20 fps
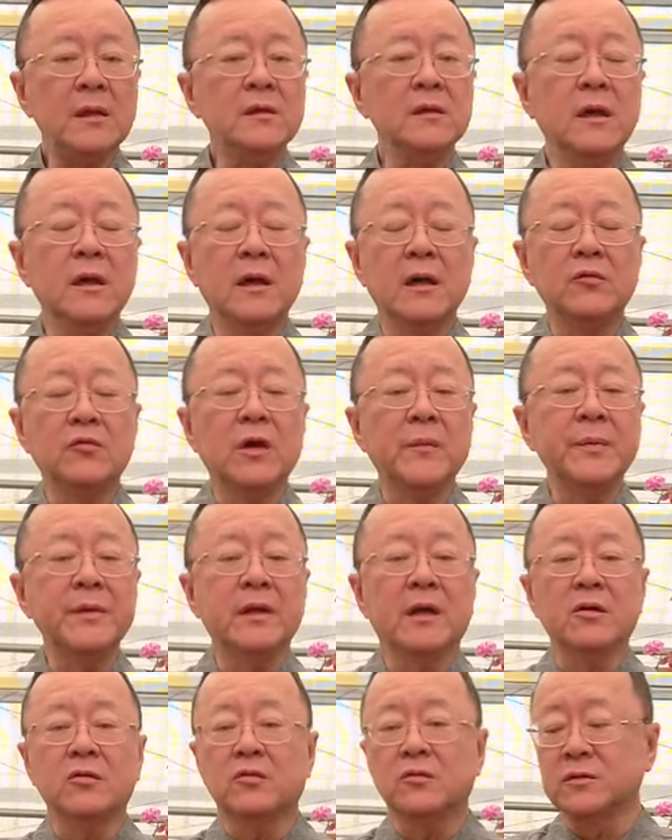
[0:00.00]
Rubbing
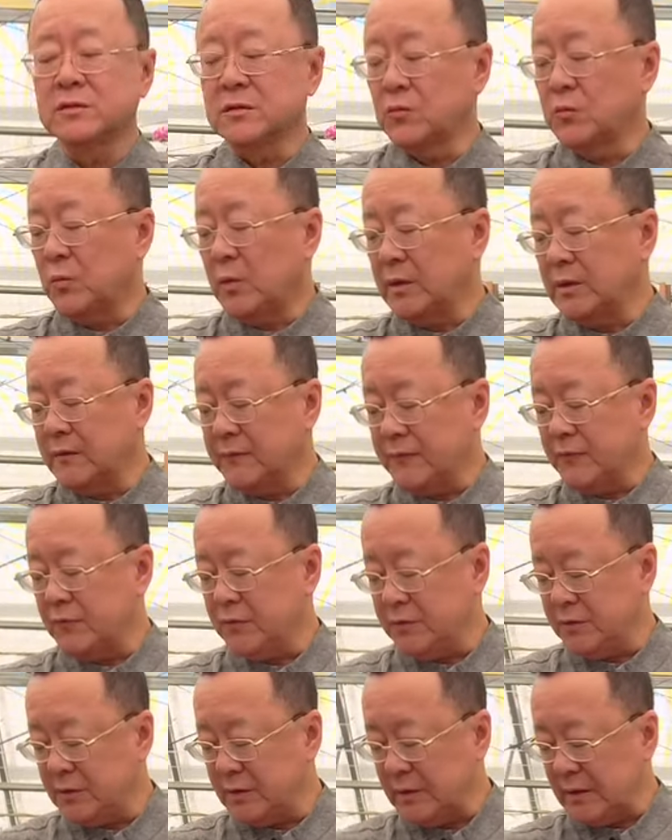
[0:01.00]
alcohol is wonderful.
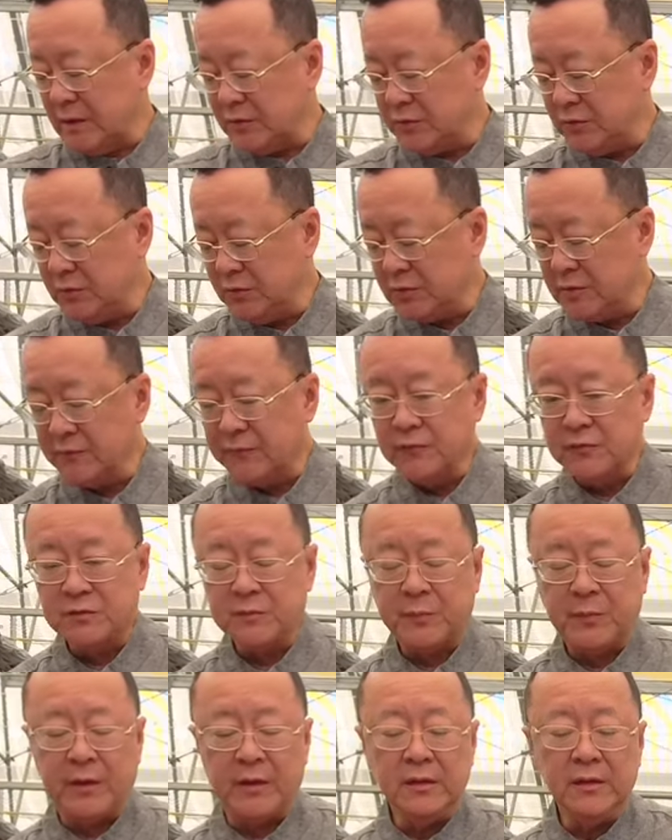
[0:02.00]
You can actually use it for
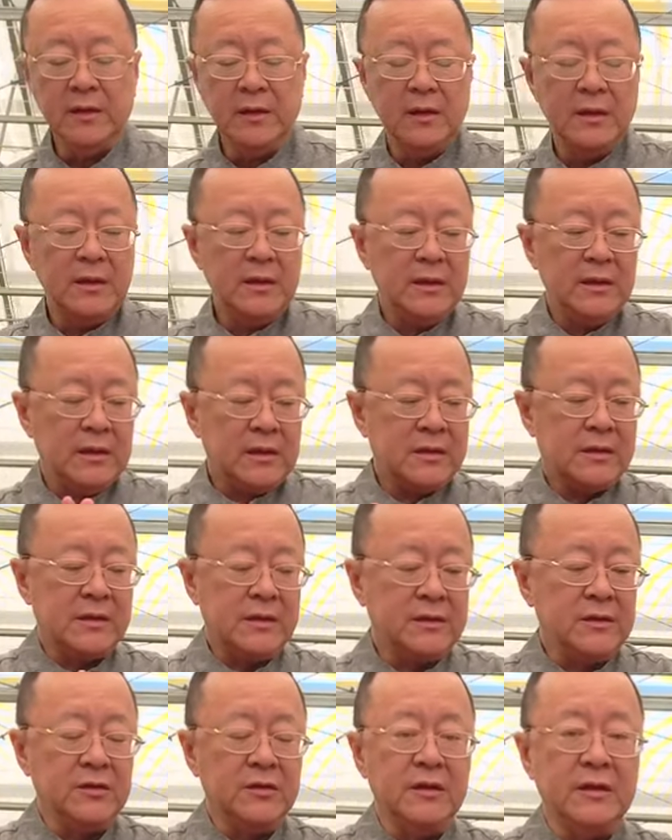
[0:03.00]
spraying,
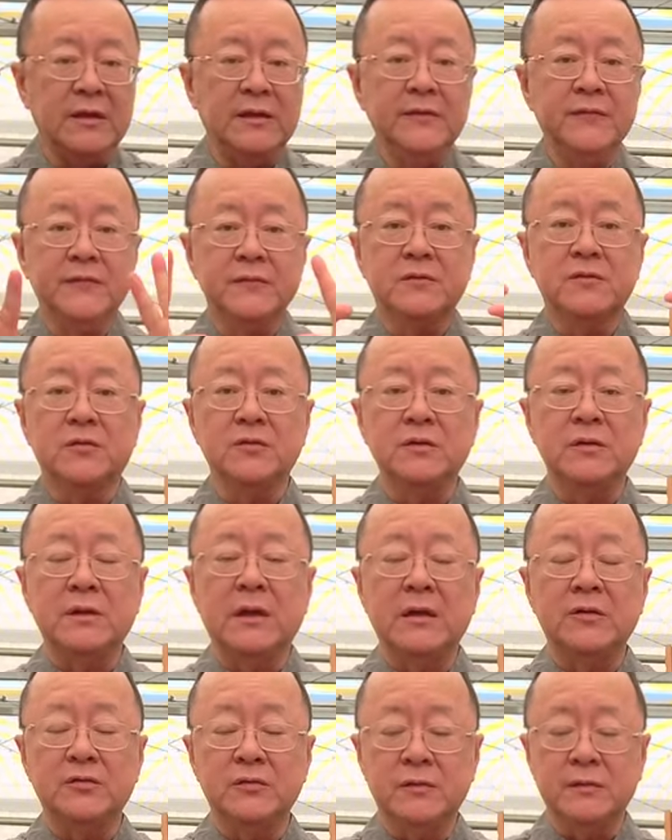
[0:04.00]
clean your leaf, so you
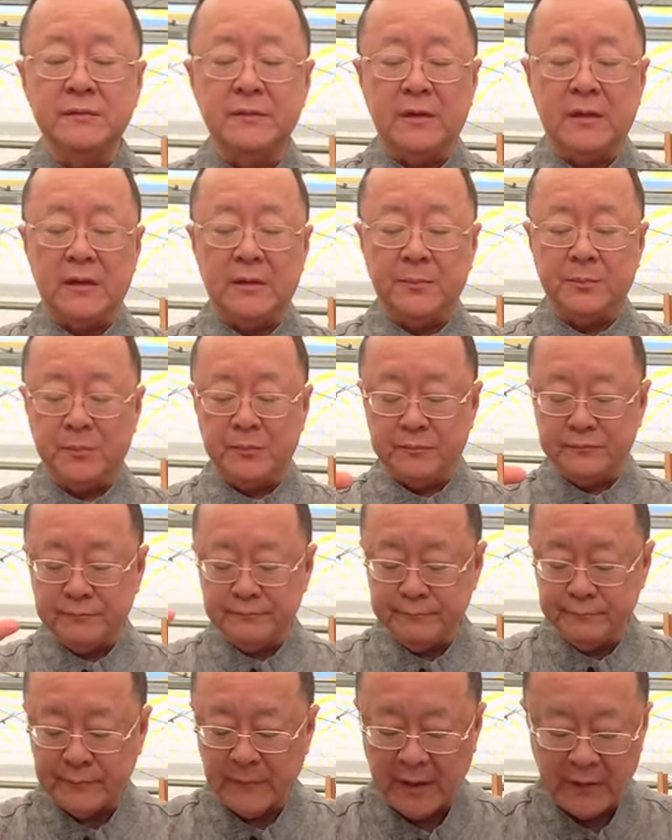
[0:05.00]
actually
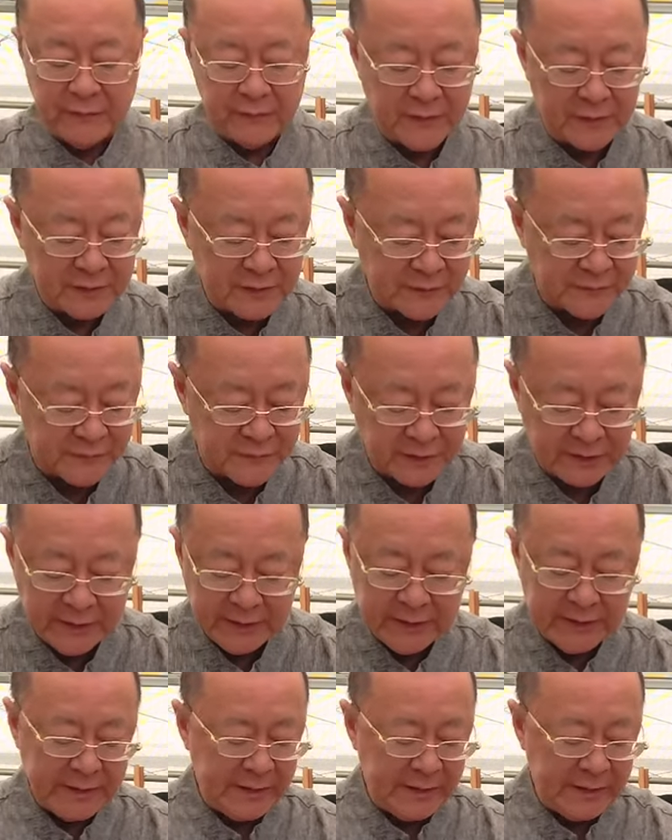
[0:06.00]
fungi free.